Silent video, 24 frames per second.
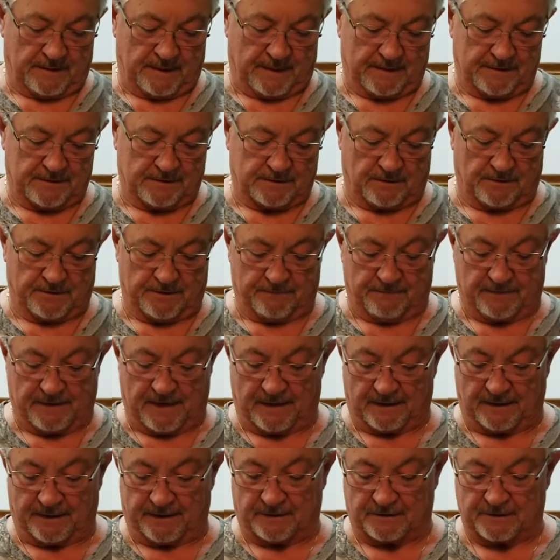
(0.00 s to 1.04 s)
so you've got a
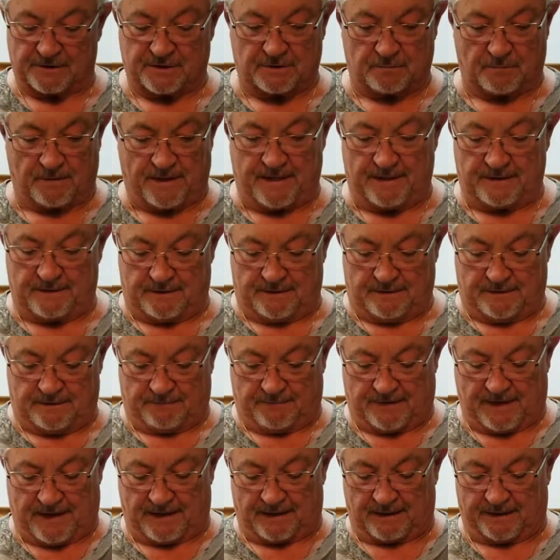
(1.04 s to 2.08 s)
little sweet, you've
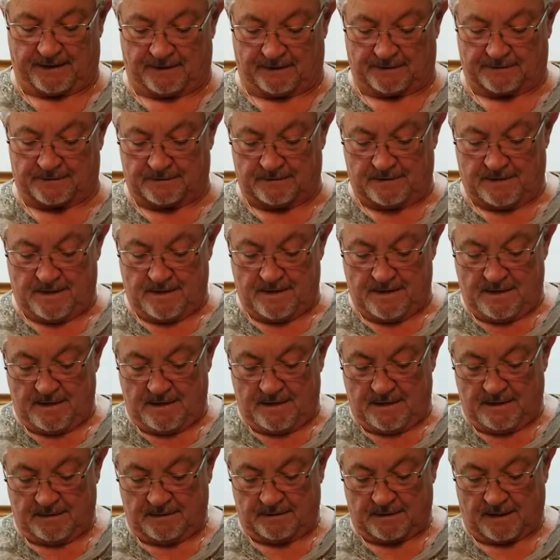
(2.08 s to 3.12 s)
got a little
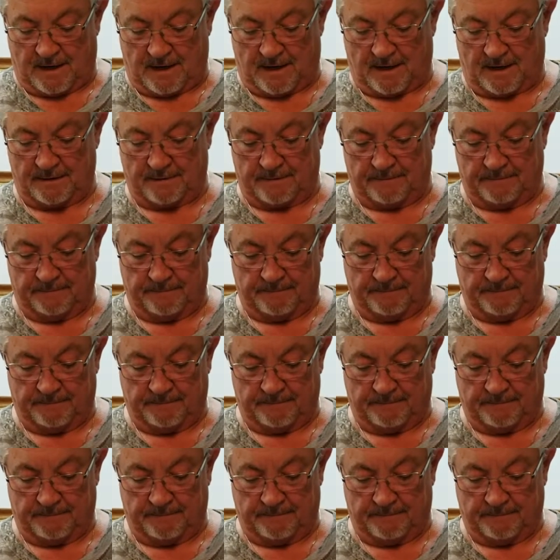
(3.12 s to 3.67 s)
tart,